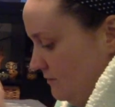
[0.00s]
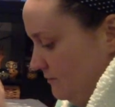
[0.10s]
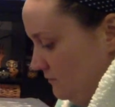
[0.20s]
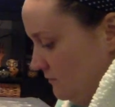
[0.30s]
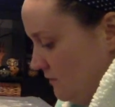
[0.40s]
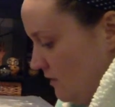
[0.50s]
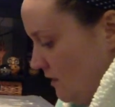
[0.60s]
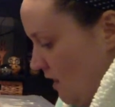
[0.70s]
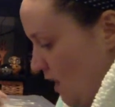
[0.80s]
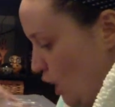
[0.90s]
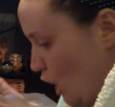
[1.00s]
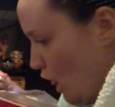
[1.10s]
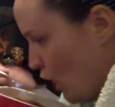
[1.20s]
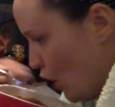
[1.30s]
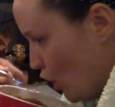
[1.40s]
We're gonna try to make it as
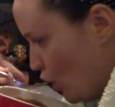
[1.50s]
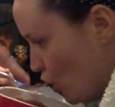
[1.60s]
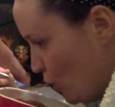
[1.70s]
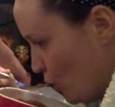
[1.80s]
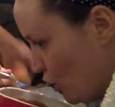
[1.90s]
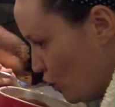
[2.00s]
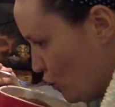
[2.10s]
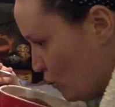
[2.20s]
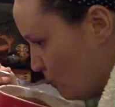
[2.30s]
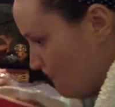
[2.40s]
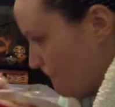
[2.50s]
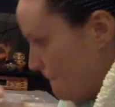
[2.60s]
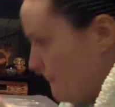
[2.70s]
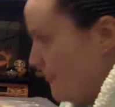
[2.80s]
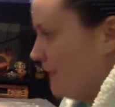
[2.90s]
square as possible,
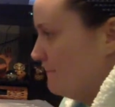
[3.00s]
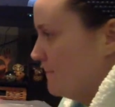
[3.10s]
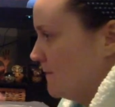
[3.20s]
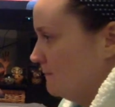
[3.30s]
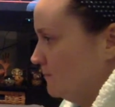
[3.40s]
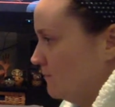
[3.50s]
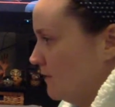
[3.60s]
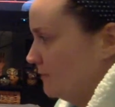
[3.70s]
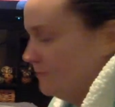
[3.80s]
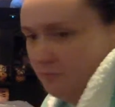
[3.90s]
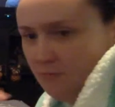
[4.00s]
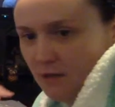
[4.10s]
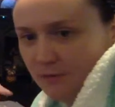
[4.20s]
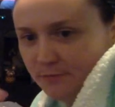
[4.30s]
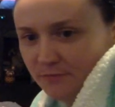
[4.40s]
or rectangular,
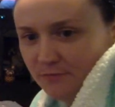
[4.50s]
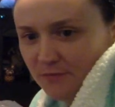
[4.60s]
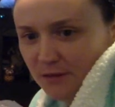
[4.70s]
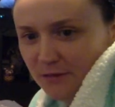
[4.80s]
I guess.